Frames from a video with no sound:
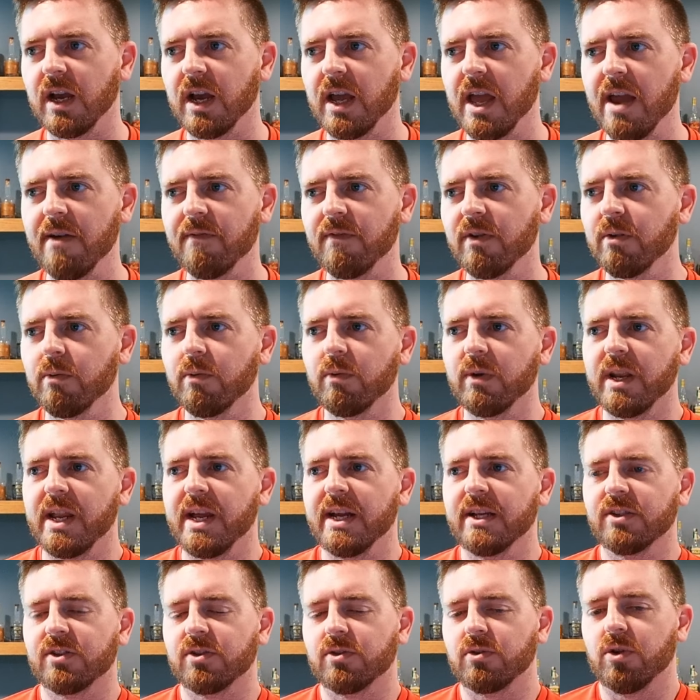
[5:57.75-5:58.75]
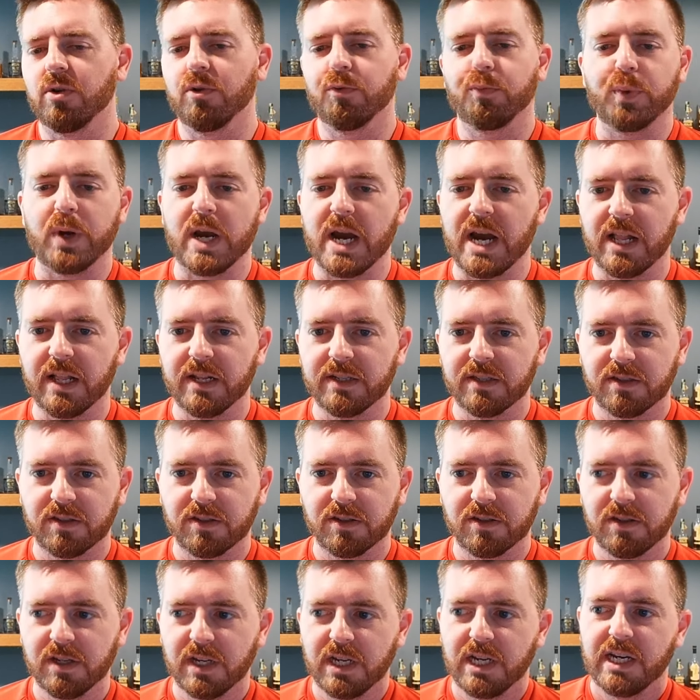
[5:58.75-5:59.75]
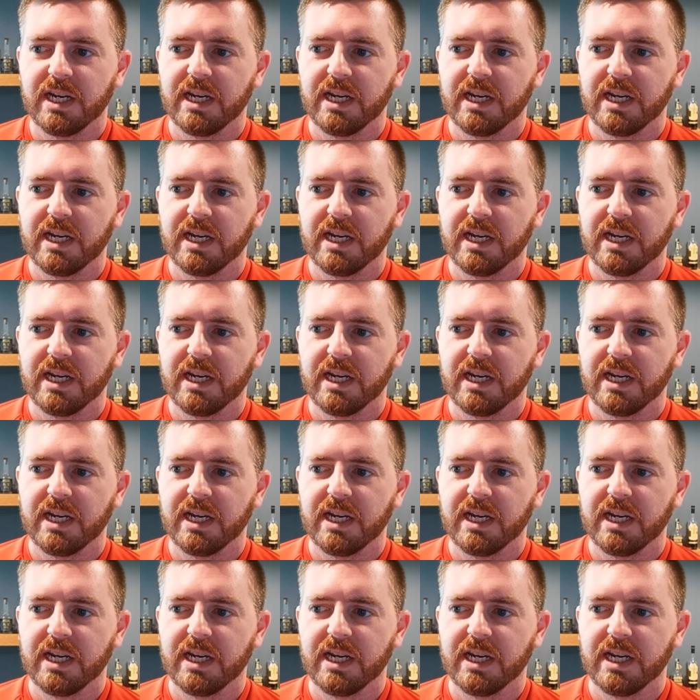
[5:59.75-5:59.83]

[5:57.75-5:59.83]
everyone has their own palates